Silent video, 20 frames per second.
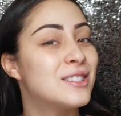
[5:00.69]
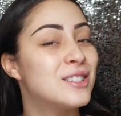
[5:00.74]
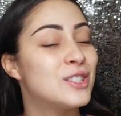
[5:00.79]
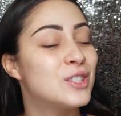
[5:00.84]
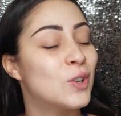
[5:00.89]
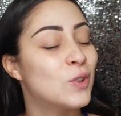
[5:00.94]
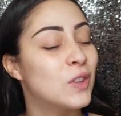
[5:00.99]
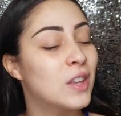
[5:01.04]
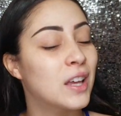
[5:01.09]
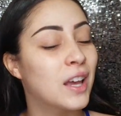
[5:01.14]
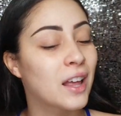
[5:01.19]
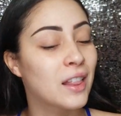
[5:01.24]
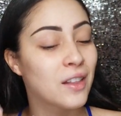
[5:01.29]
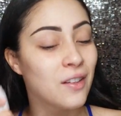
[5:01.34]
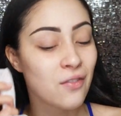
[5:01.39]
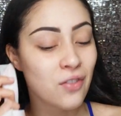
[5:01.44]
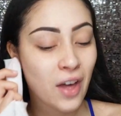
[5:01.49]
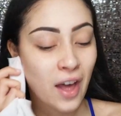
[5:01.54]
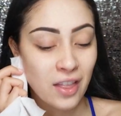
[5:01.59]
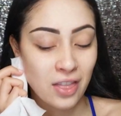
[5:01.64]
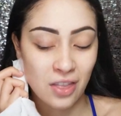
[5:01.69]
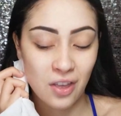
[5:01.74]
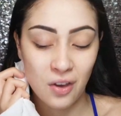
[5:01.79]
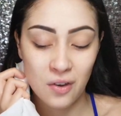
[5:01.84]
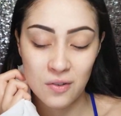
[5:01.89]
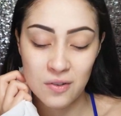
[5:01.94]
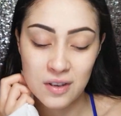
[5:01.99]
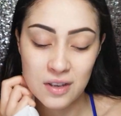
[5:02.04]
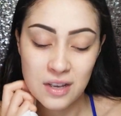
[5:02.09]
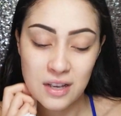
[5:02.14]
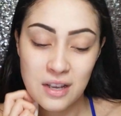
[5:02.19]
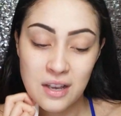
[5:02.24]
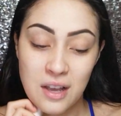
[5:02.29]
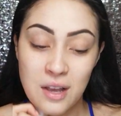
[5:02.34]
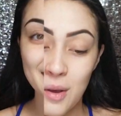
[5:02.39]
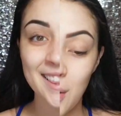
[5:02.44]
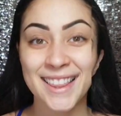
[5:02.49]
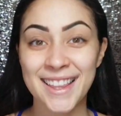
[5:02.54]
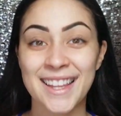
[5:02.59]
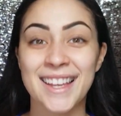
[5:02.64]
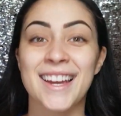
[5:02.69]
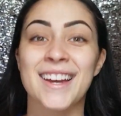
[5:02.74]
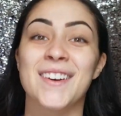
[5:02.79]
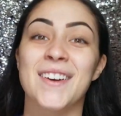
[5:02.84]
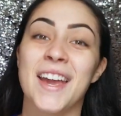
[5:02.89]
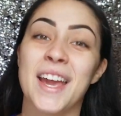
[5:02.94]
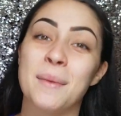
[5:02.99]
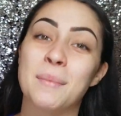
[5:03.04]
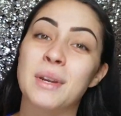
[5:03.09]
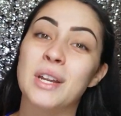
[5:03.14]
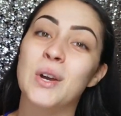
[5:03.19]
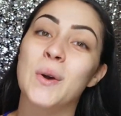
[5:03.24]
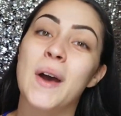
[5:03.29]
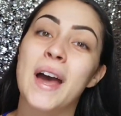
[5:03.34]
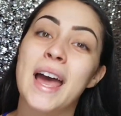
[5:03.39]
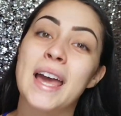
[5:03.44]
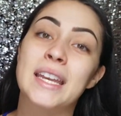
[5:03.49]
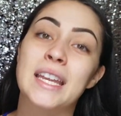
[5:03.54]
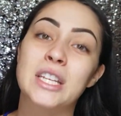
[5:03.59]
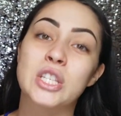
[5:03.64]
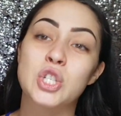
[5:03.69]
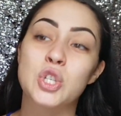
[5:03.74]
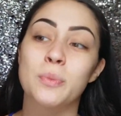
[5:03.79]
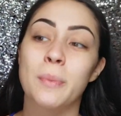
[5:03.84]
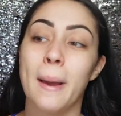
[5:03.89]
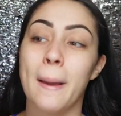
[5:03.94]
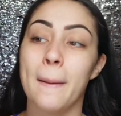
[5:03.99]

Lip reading: Don't think I love that though. Okay, I'm gonna go ahead and do my